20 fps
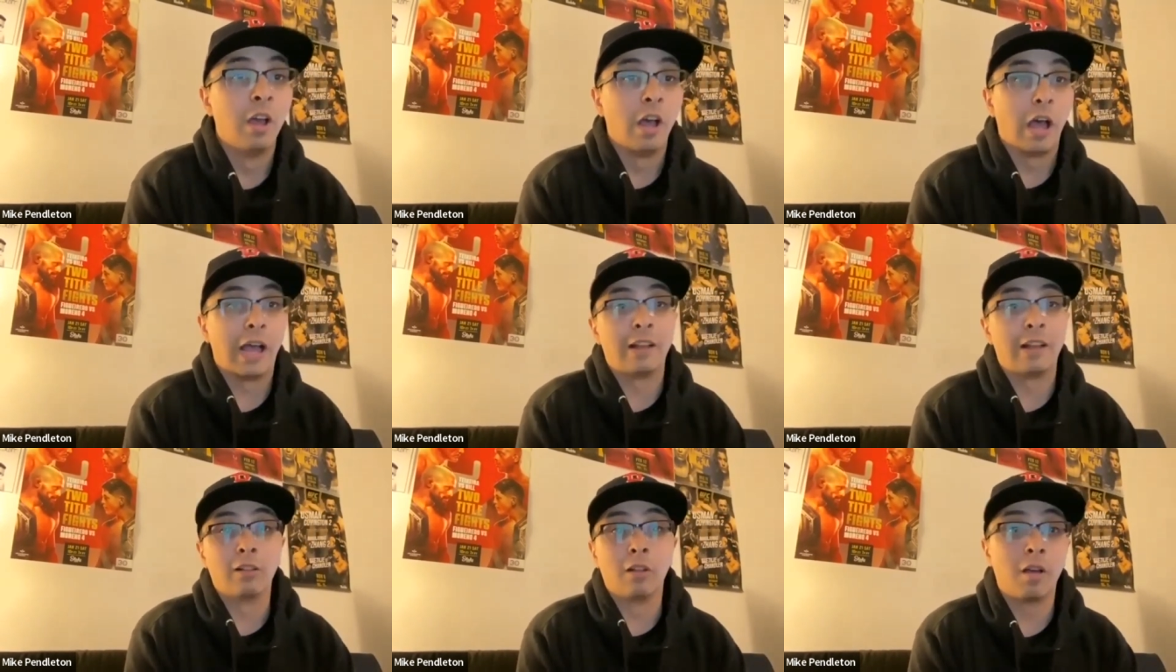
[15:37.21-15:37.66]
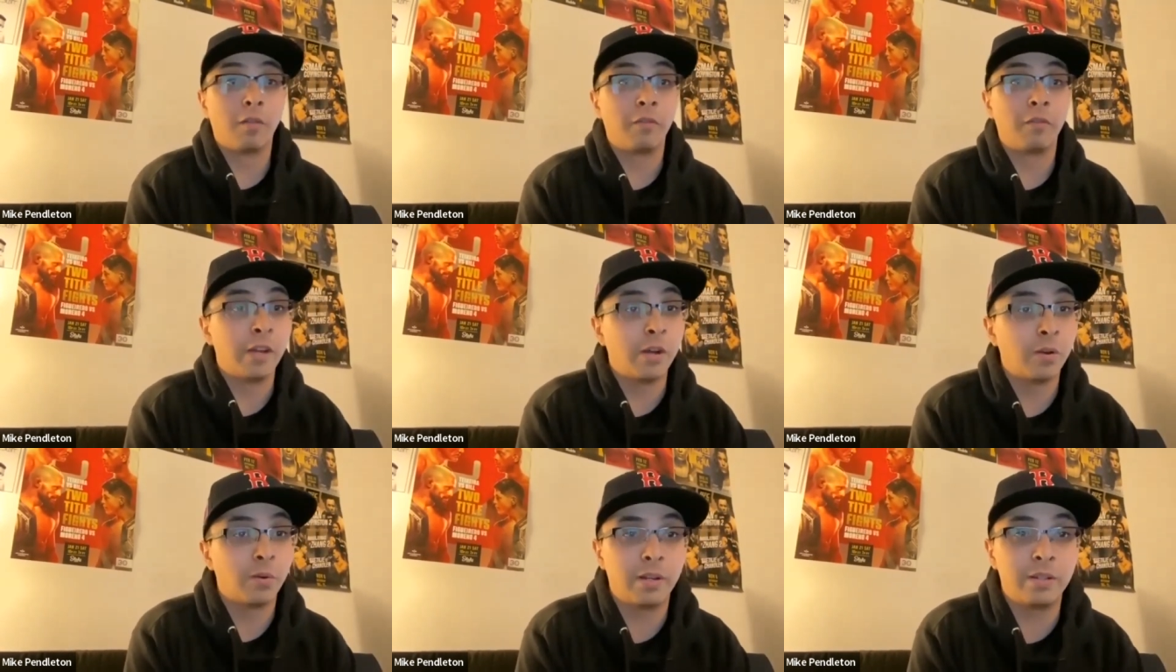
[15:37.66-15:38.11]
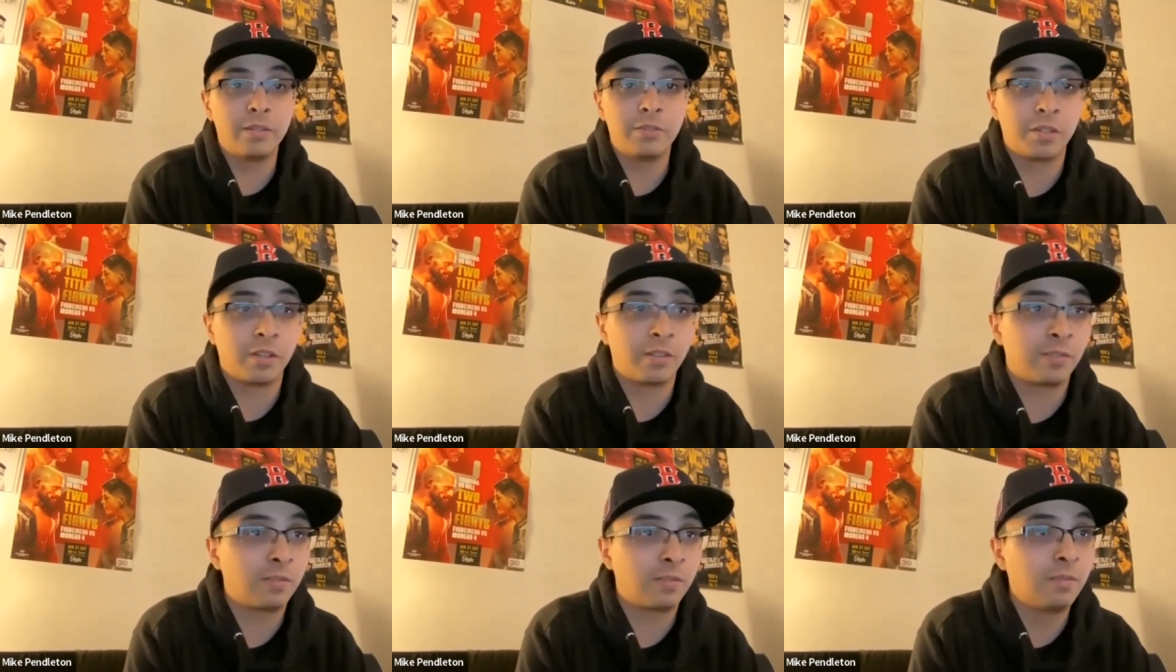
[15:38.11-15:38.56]
I love hearing
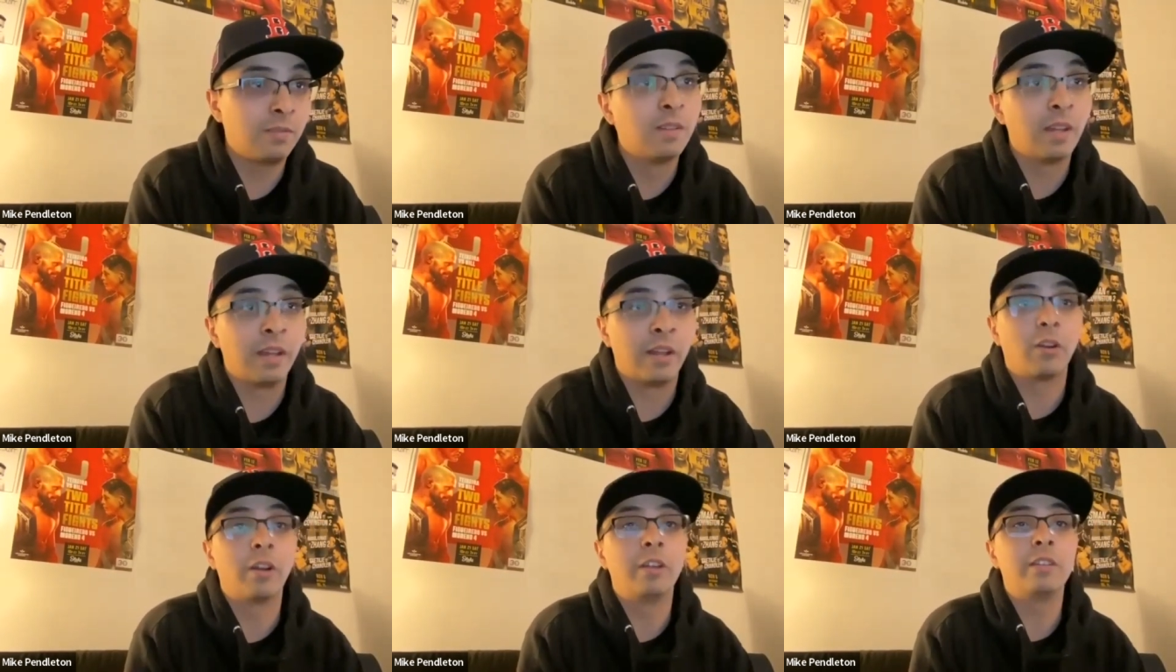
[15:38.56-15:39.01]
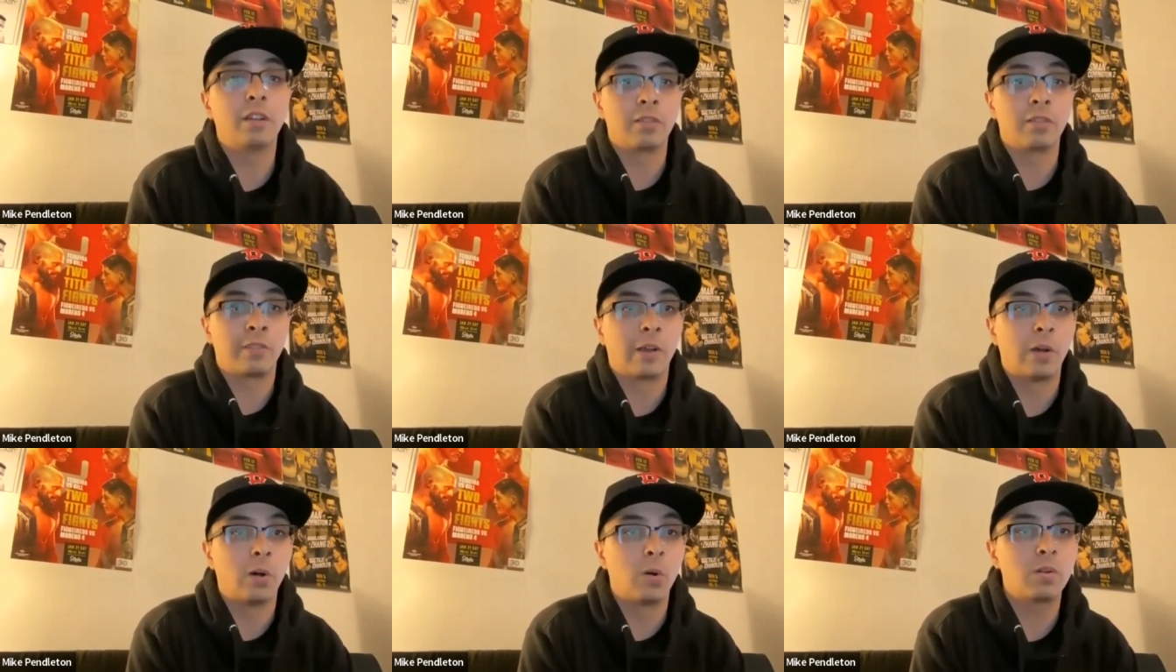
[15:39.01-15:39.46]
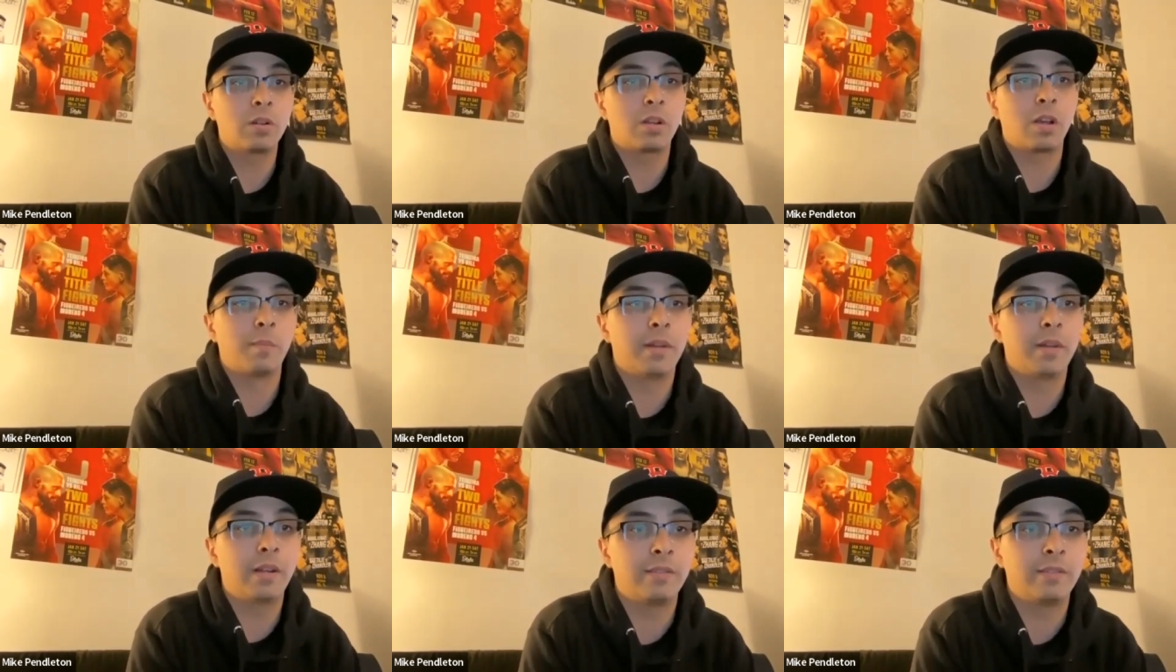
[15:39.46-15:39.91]
just hearing your tone
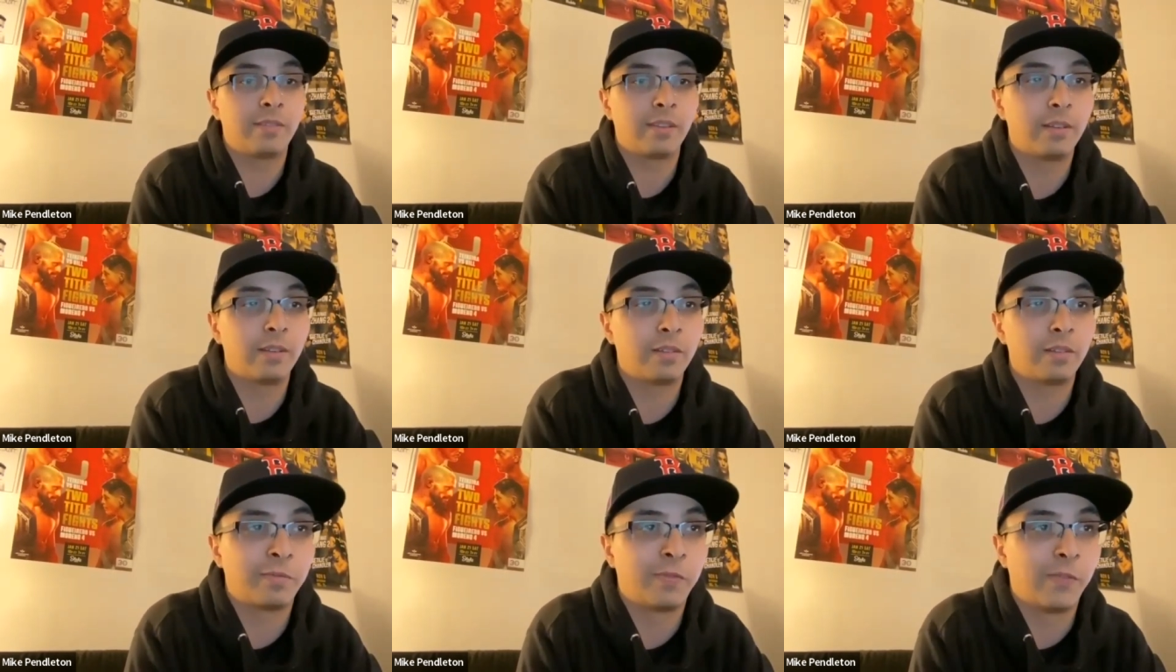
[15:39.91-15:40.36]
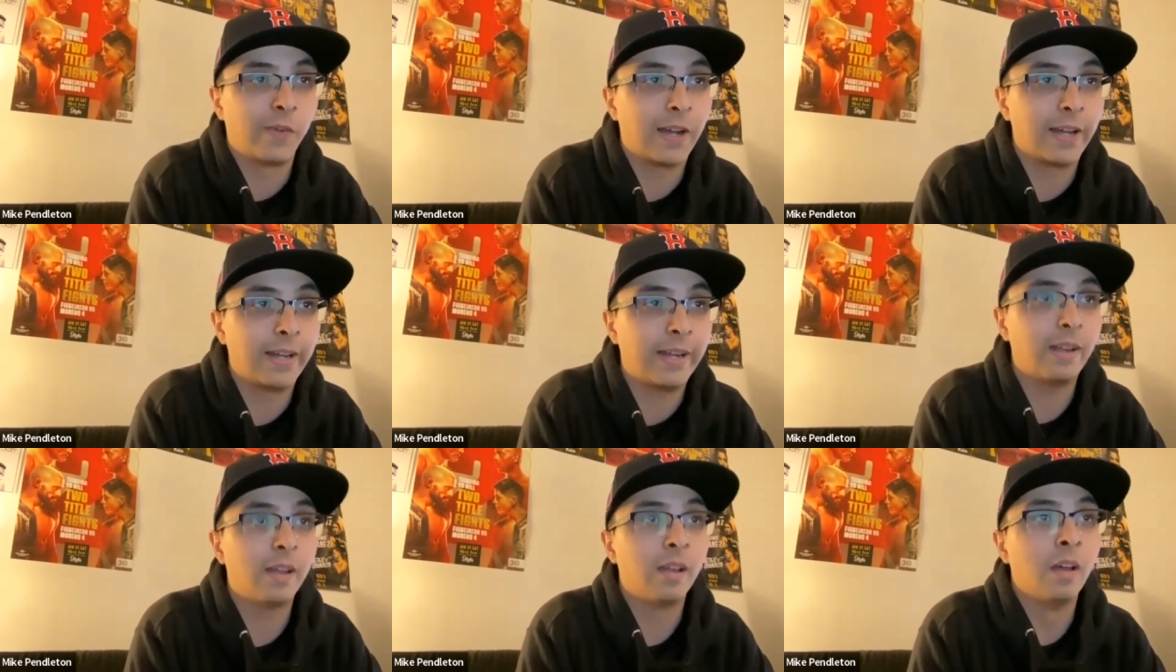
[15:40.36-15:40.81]
coming into this fight.